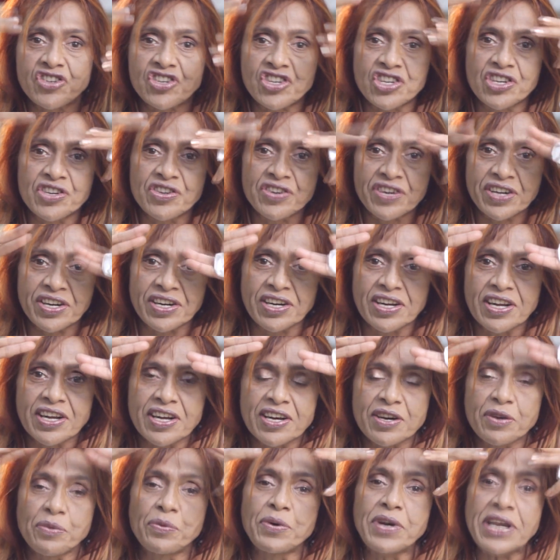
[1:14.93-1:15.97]
children,
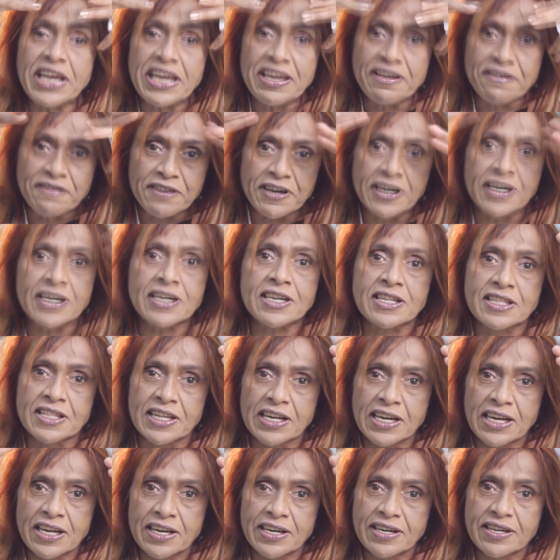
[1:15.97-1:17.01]
we evert the
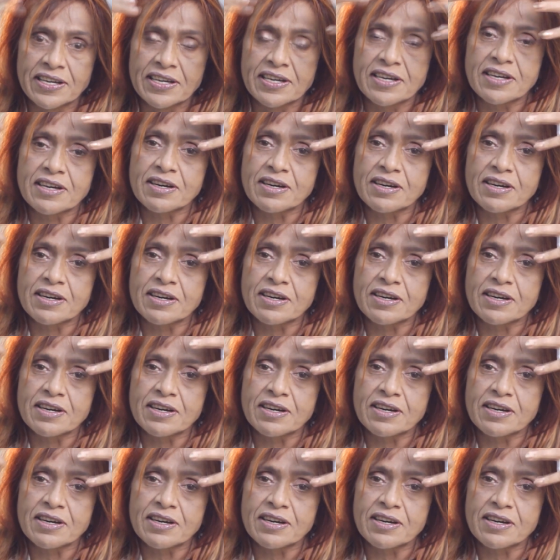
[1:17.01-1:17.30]
lid.